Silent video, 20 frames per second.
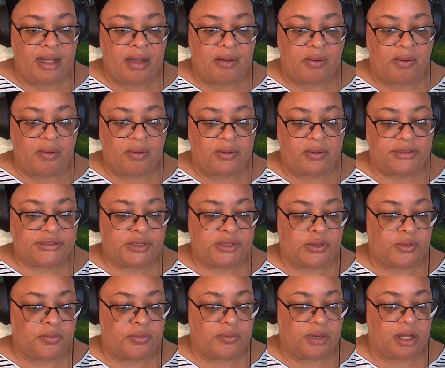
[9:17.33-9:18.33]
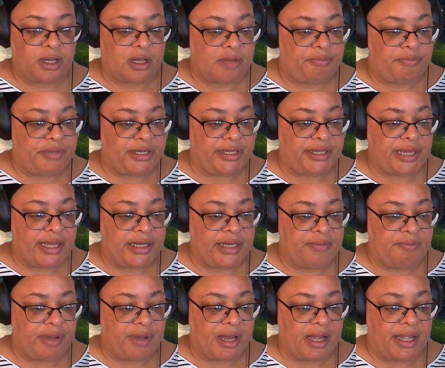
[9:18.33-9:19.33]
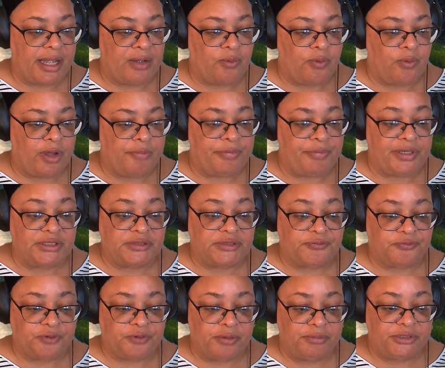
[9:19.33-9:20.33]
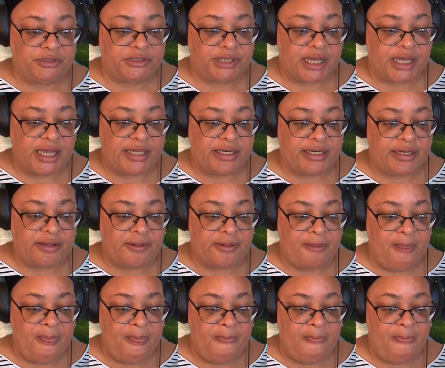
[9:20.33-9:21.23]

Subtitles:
also began buying weapons from China